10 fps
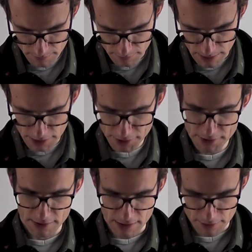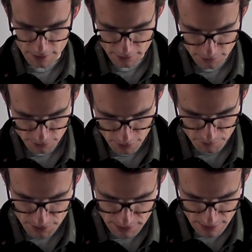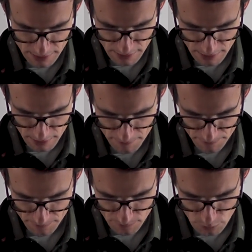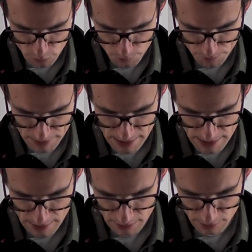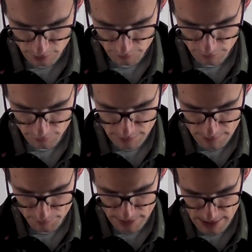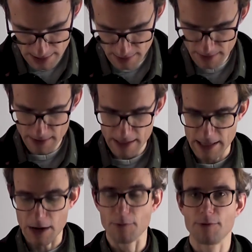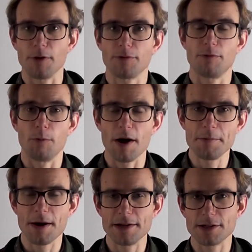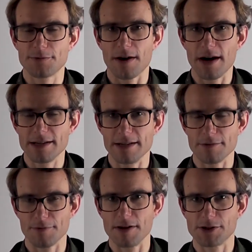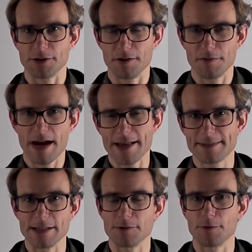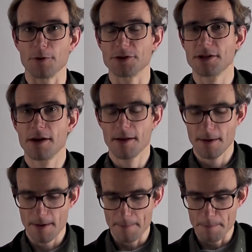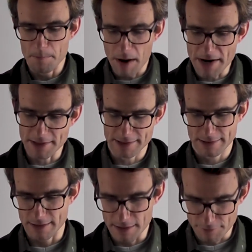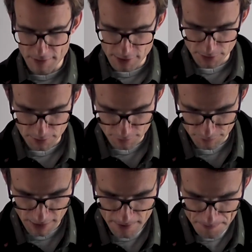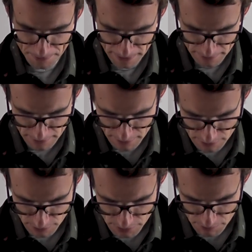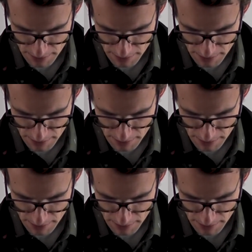plus, and now the other terms, mu p over Vp. And now for 1 minus phi, the differential of that is, of course, minus the differential of phi. So it's